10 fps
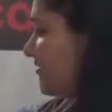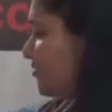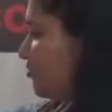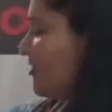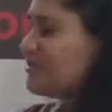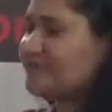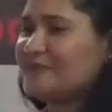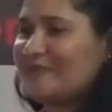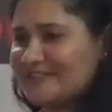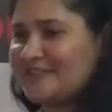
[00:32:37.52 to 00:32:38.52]
too much of
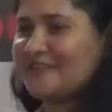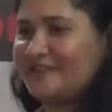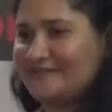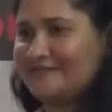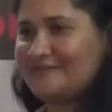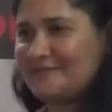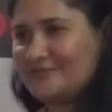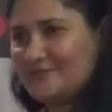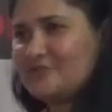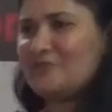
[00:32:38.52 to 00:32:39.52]
the masculine, which
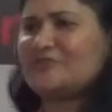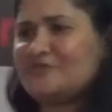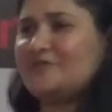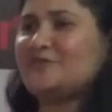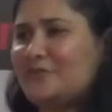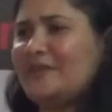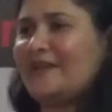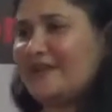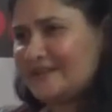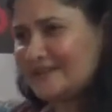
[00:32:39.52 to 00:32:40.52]
was too much of the
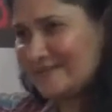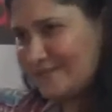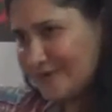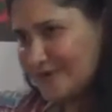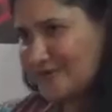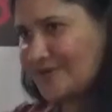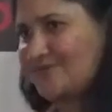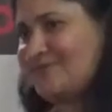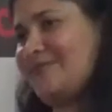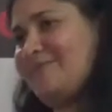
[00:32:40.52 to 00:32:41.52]
doing, and at some point you had
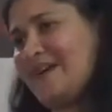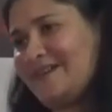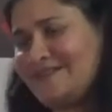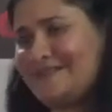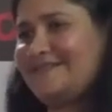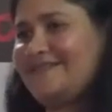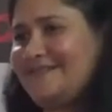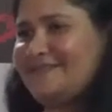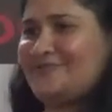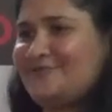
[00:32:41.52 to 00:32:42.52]
to come back
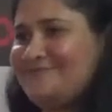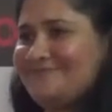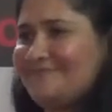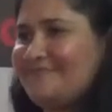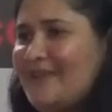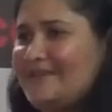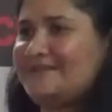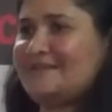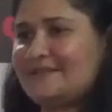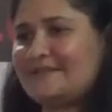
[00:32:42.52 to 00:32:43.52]
into
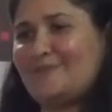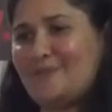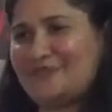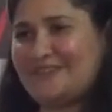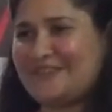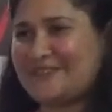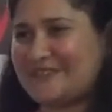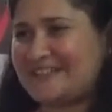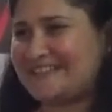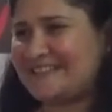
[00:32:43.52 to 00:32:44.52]
balance and say both are
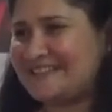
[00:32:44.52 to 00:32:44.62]
equally